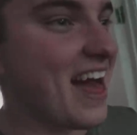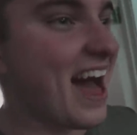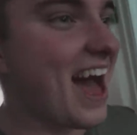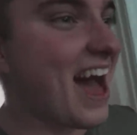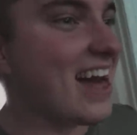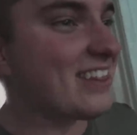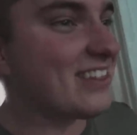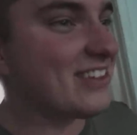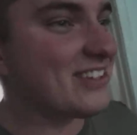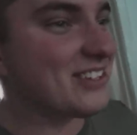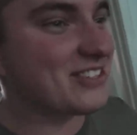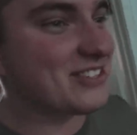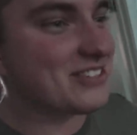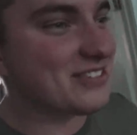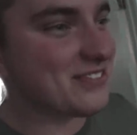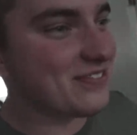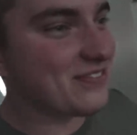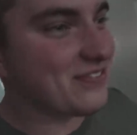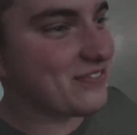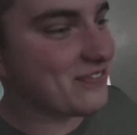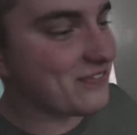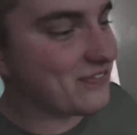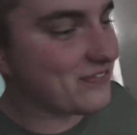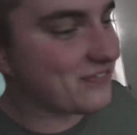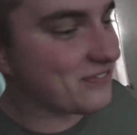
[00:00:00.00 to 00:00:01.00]
That looks
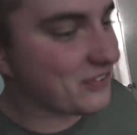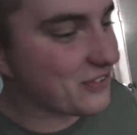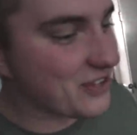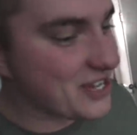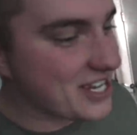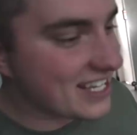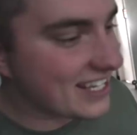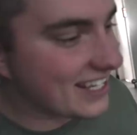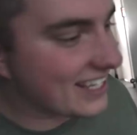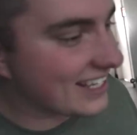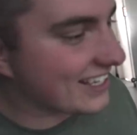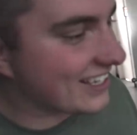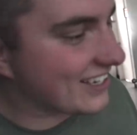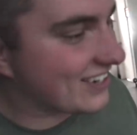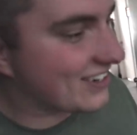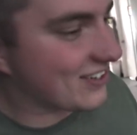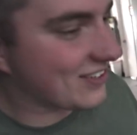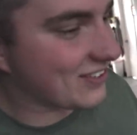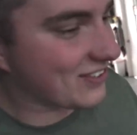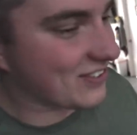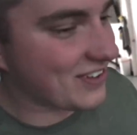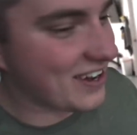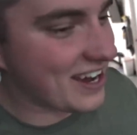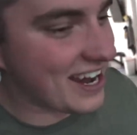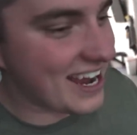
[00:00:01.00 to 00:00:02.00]
freaking
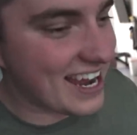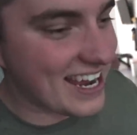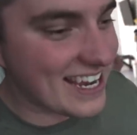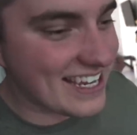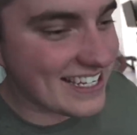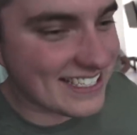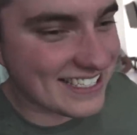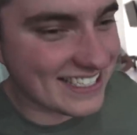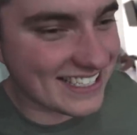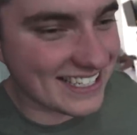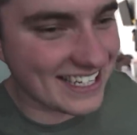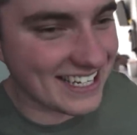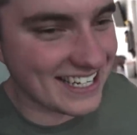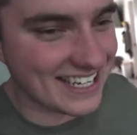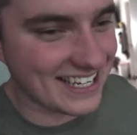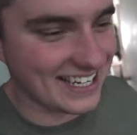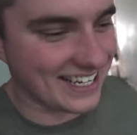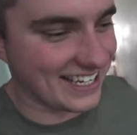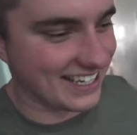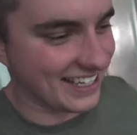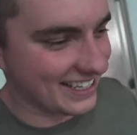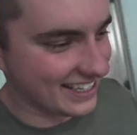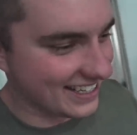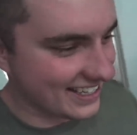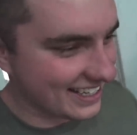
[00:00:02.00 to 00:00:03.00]

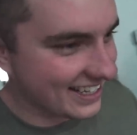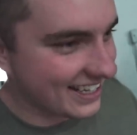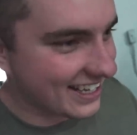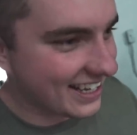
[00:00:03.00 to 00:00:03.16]
crazy.